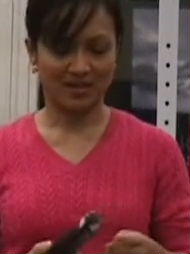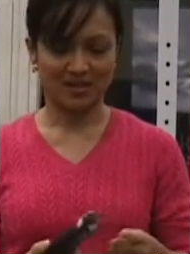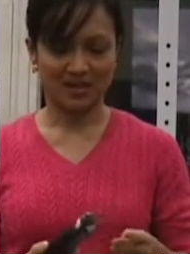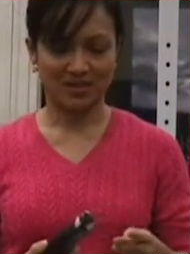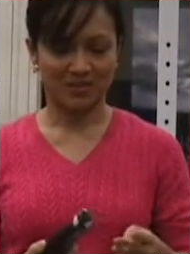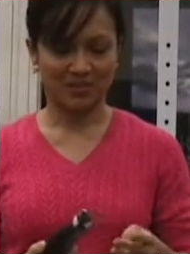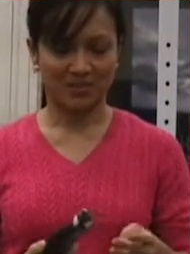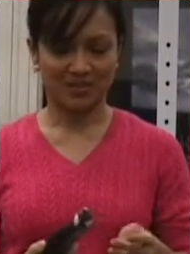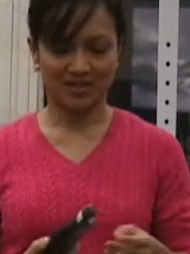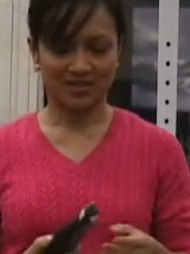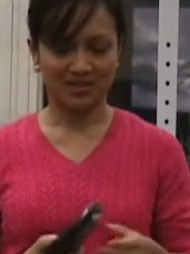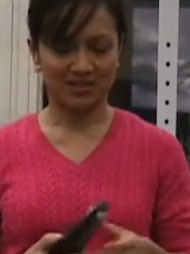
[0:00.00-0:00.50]

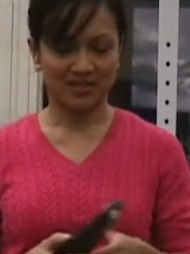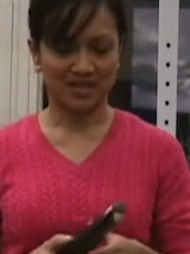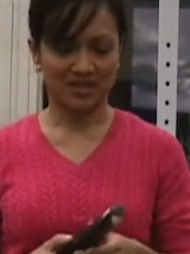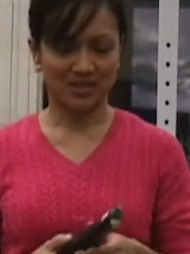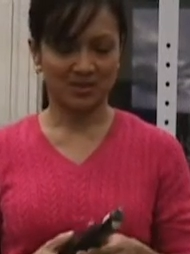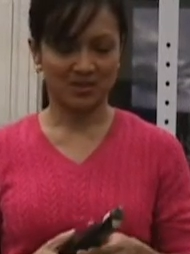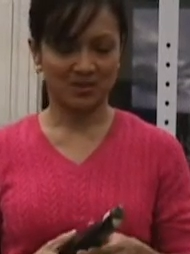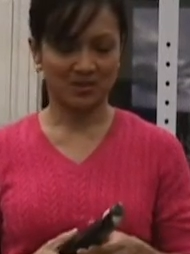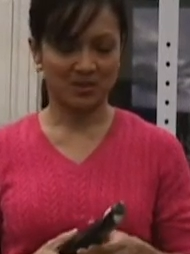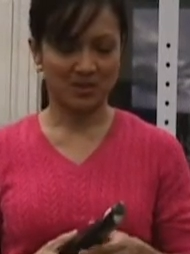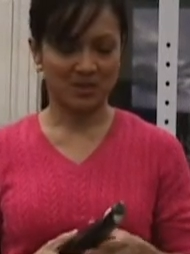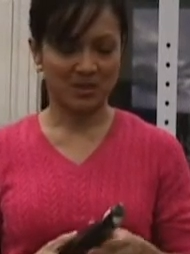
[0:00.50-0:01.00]
I want to say
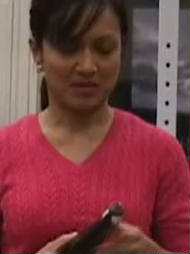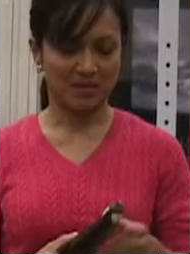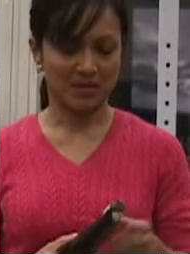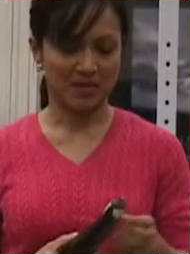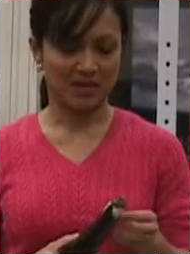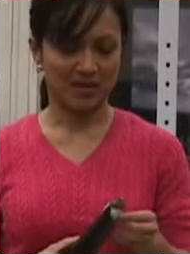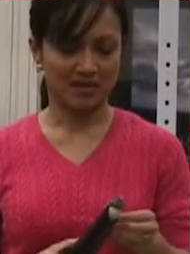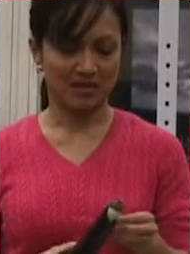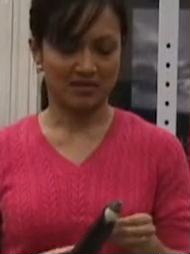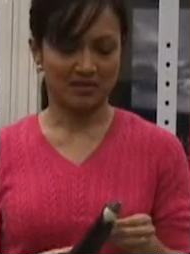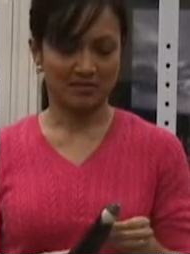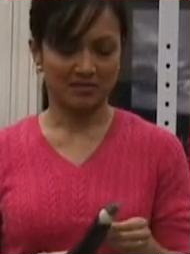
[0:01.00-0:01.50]
it's
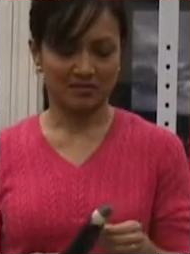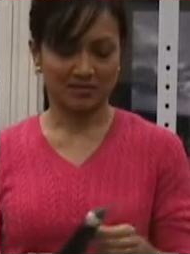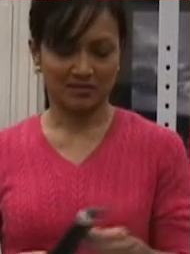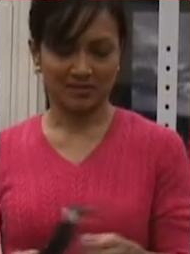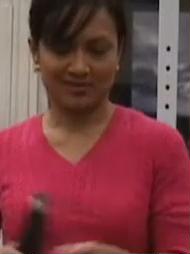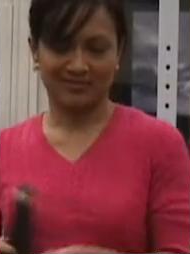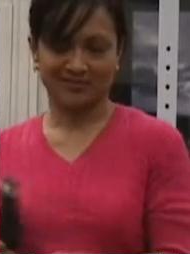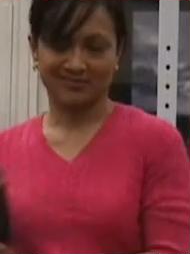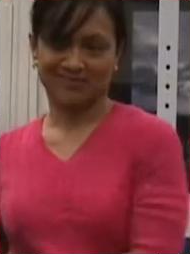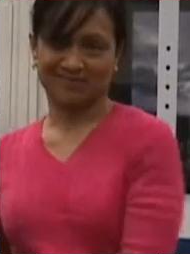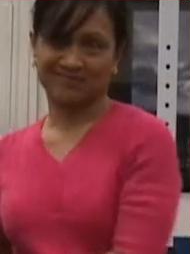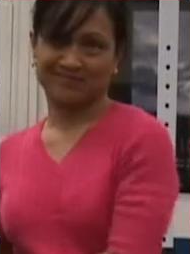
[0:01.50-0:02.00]
maybe
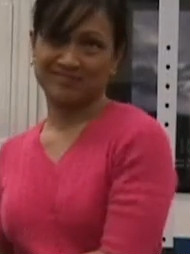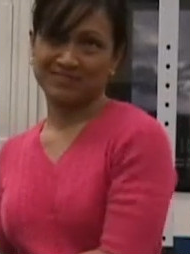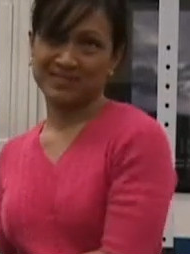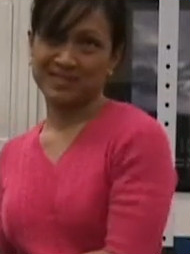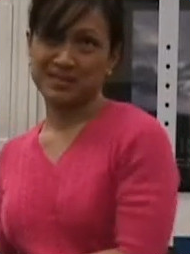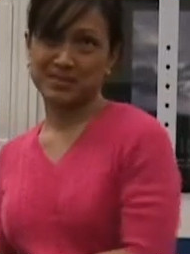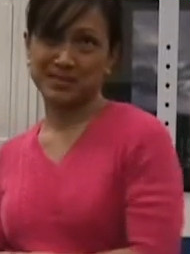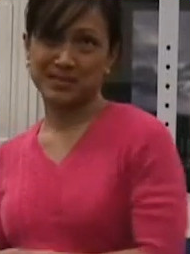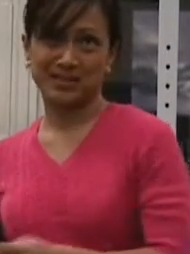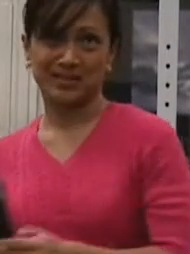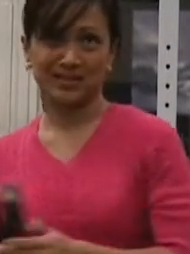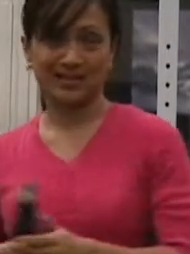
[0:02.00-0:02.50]

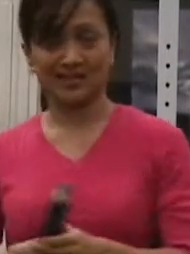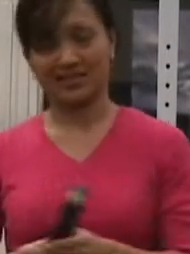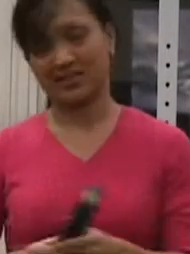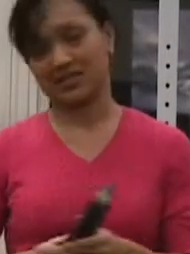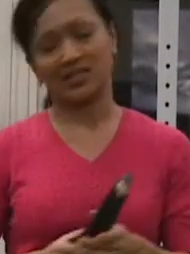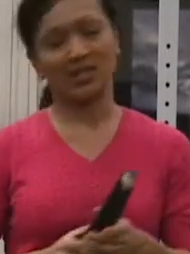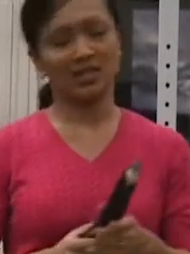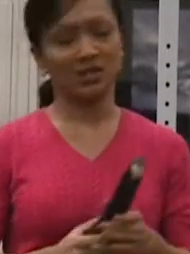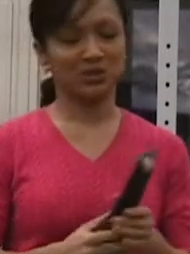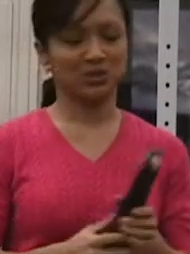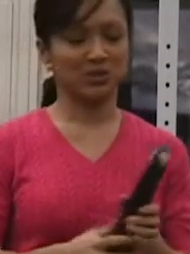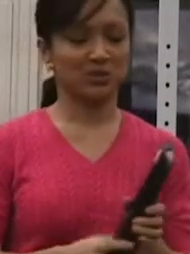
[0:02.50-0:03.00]
like $1.29
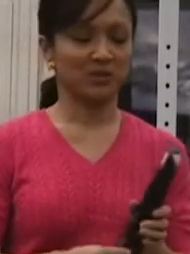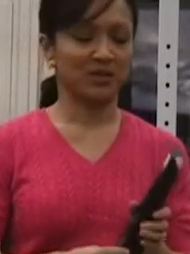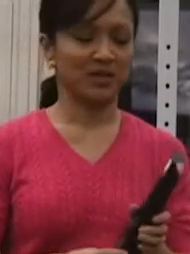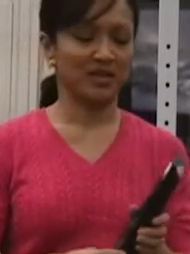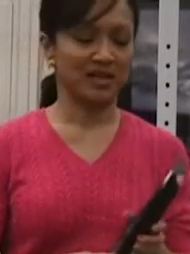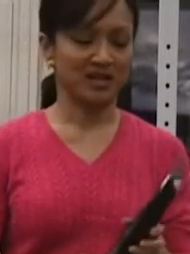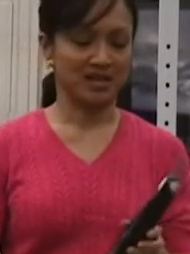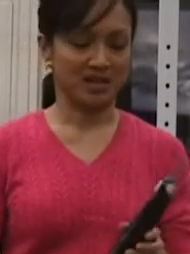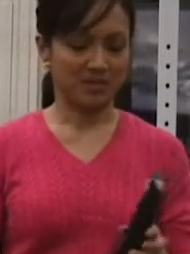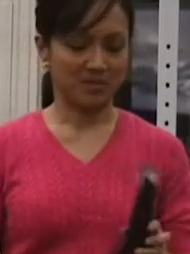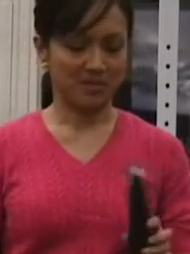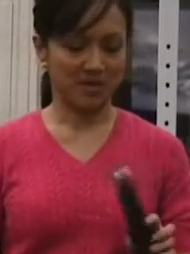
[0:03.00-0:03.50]
a pound
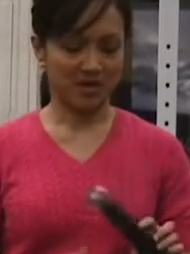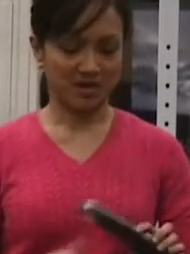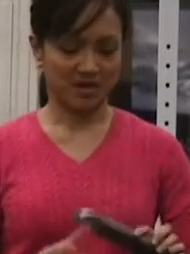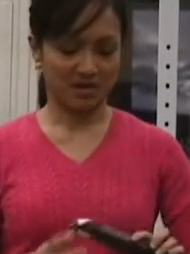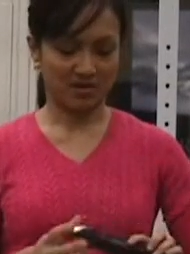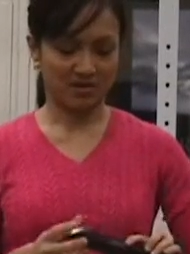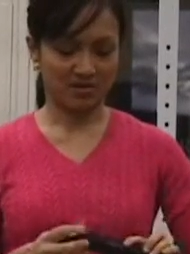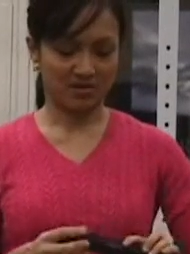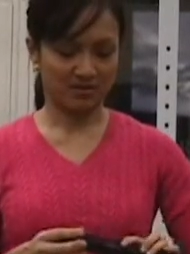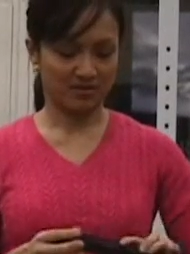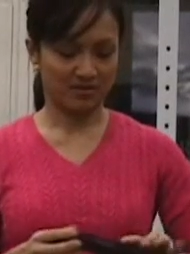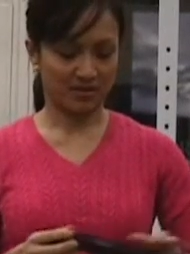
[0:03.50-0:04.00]

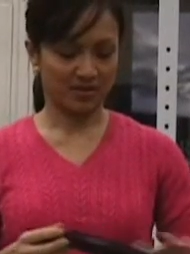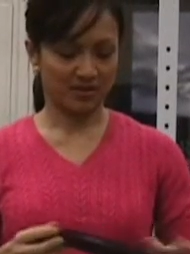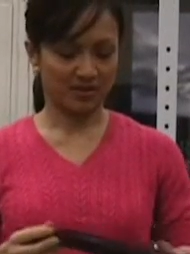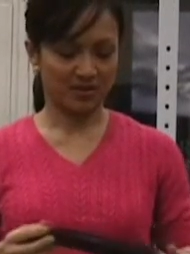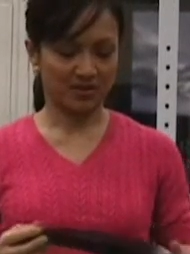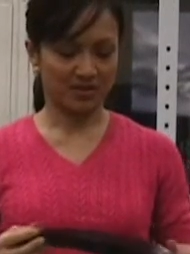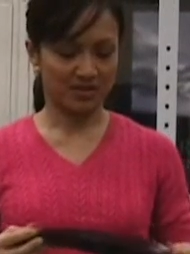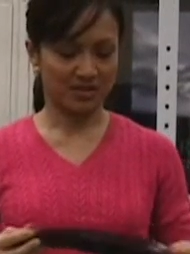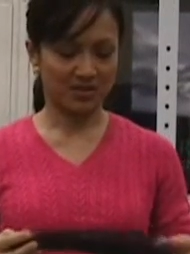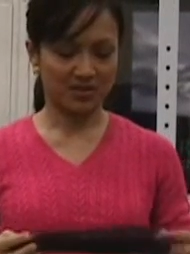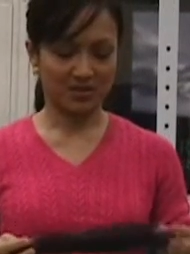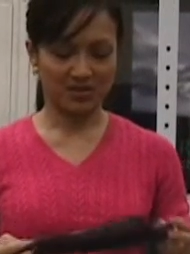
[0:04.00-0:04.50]
for
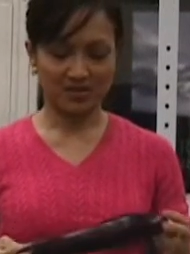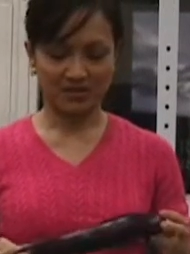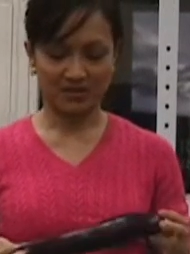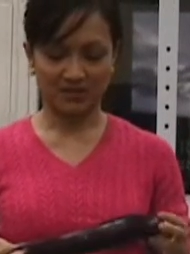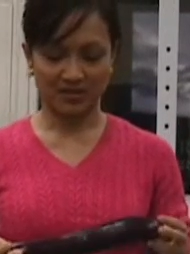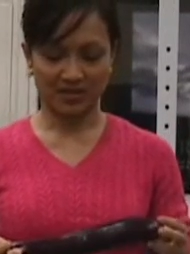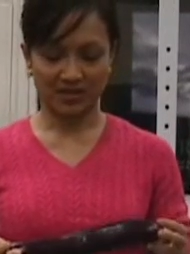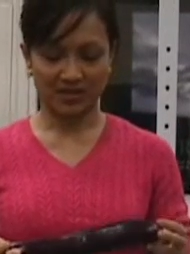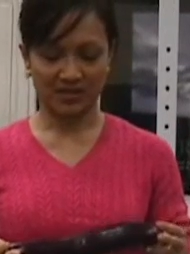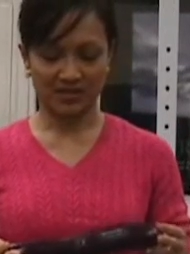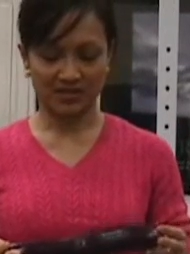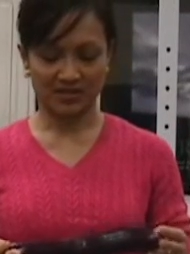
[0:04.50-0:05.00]
this. And you can
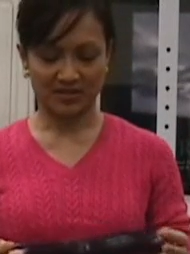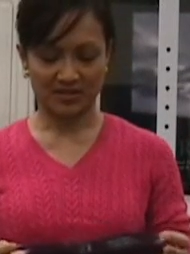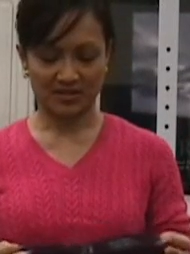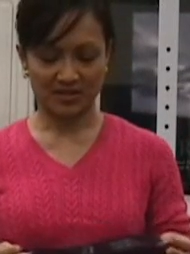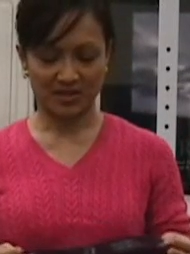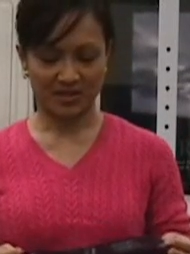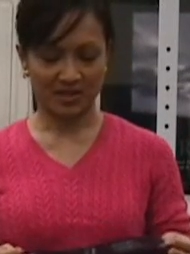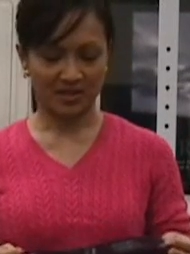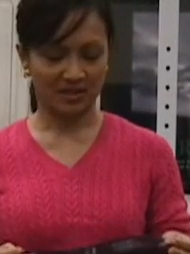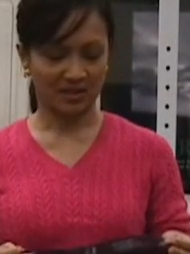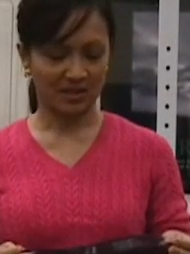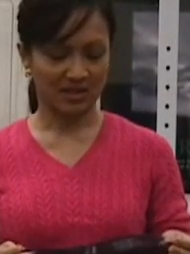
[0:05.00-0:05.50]
find these
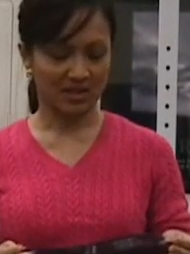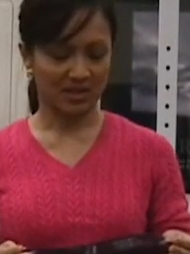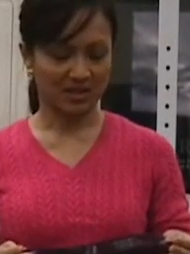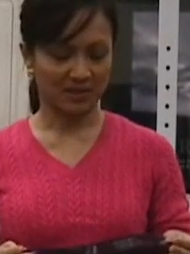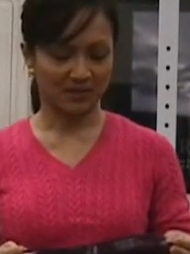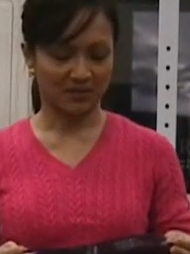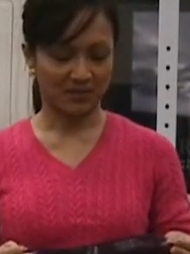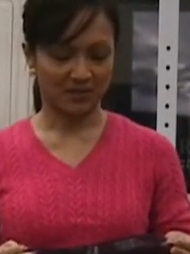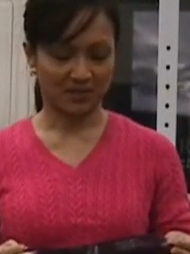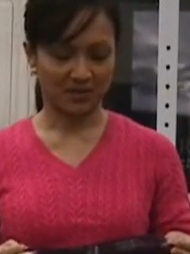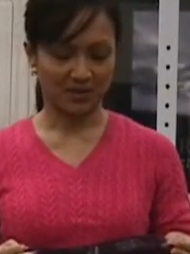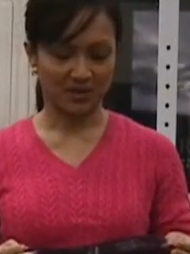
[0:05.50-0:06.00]
at a lot
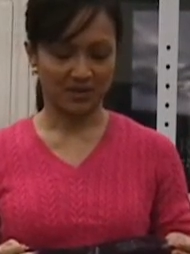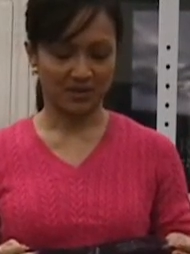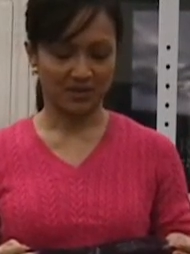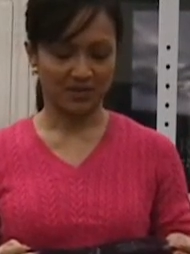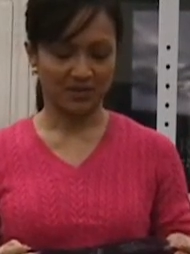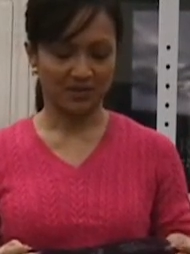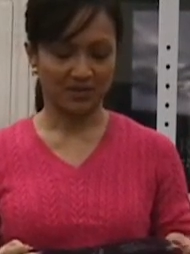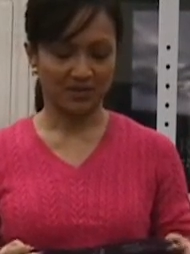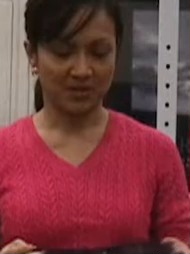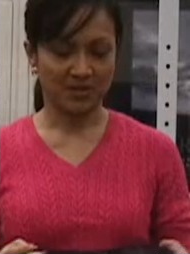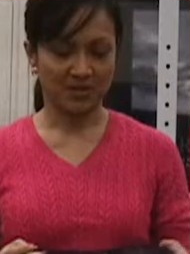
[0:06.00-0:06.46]
of the